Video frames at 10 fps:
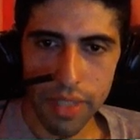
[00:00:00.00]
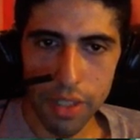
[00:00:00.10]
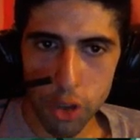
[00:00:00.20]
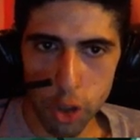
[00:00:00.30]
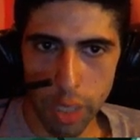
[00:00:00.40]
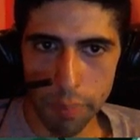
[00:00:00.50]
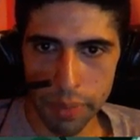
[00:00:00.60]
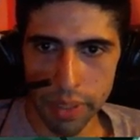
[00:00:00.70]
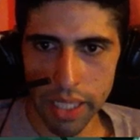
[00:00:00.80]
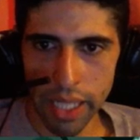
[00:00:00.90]

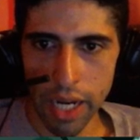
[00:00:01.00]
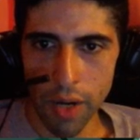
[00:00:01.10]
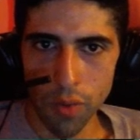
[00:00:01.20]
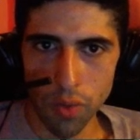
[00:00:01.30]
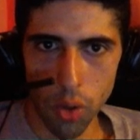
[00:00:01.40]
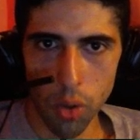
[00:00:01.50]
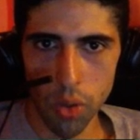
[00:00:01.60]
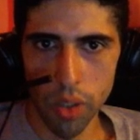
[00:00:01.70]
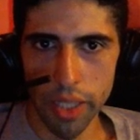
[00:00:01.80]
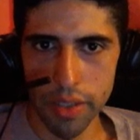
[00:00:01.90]
jump,
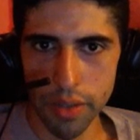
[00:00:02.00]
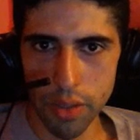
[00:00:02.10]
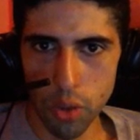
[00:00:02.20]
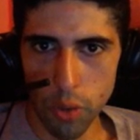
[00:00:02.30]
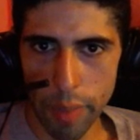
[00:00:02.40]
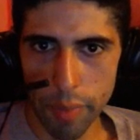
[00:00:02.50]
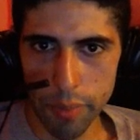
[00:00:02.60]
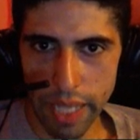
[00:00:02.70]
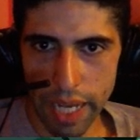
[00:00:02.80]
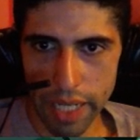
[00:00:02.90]
roll until you grab the
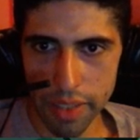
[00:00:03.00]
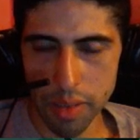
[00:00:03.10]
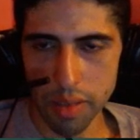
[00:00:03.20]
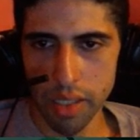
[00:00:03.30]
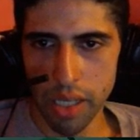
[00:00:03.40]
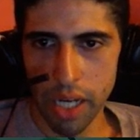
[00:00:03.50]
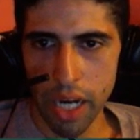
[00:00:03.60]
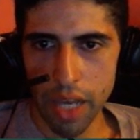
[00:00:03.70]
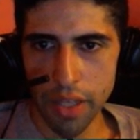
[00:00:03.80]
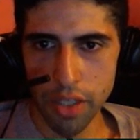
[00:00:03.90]
bananas,
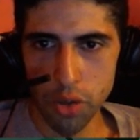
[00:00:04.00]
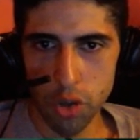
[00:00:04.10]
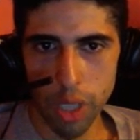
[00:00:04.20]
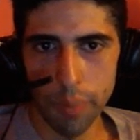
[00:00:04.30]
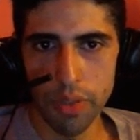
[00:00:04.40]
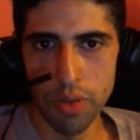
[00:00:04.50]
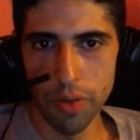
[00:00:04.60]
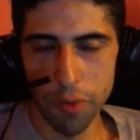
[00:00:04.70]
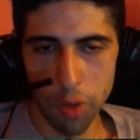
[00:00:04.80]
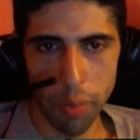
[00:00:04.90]
and then you jump, do a
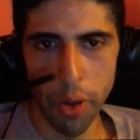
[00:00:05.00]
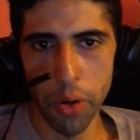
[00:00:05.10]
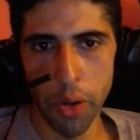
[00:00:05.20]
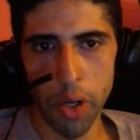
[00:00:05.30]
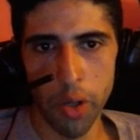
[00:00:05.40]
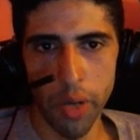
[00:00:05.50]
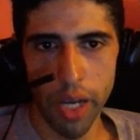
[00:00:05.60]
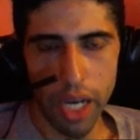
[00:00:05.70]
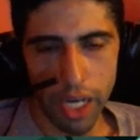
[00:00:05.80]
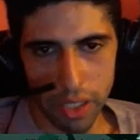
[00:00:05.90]
full pogo,
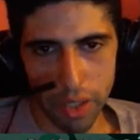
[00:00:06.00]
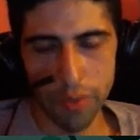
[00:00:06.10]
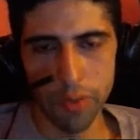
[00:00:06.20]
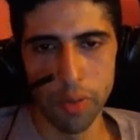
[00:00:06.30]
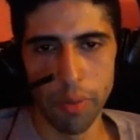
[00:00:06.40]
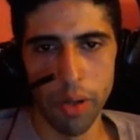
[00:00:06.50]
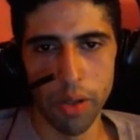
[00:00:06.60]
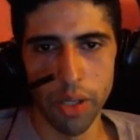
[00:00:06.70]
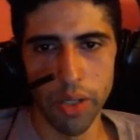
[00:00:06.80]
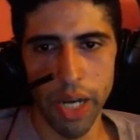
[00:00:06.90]
another full
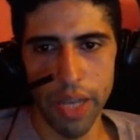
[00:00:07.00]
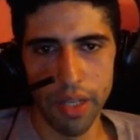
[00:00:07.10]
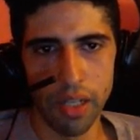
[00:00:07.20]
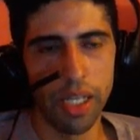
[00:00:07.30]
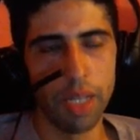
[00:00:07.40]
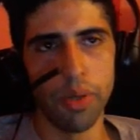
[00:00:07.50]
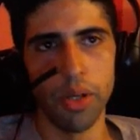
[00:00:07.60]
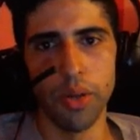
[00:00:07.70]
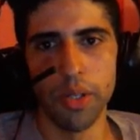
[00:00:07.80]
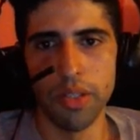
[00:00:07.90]
pogo, and then a light
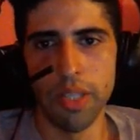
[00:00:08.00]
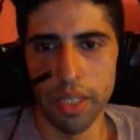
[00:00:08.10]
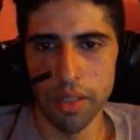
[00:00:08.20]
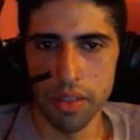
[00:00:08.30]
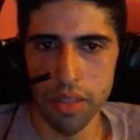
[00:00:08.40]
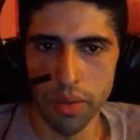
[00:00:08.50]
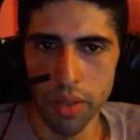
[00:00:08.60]
pogo into the exit. So